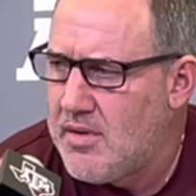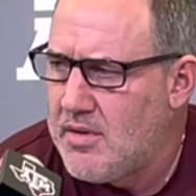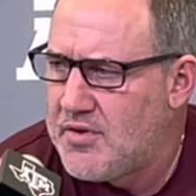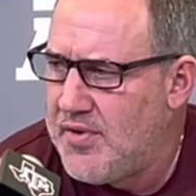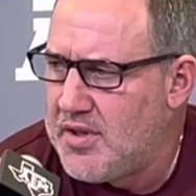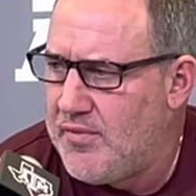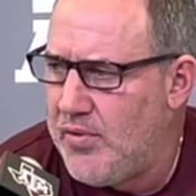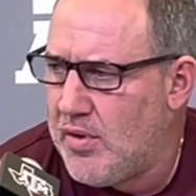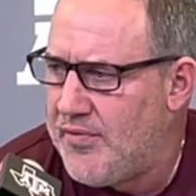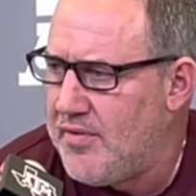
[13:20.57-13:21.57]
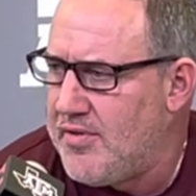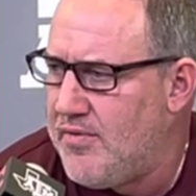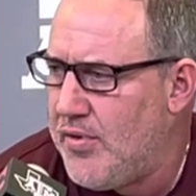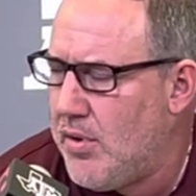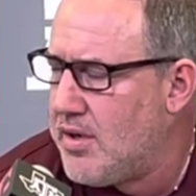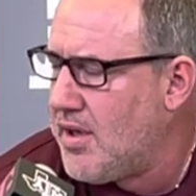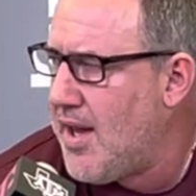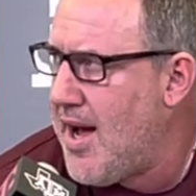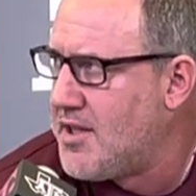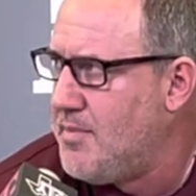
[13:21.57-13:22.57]
54-54 at the
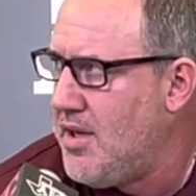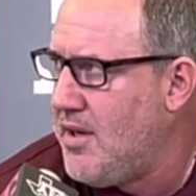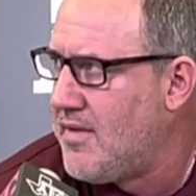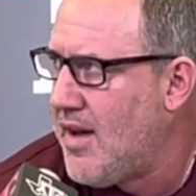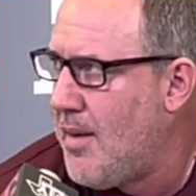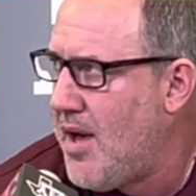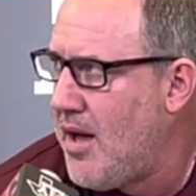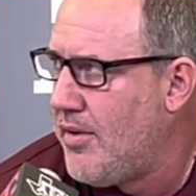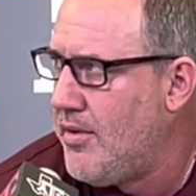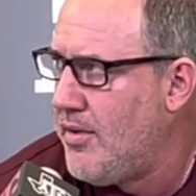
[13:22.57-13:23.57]
last media timeout.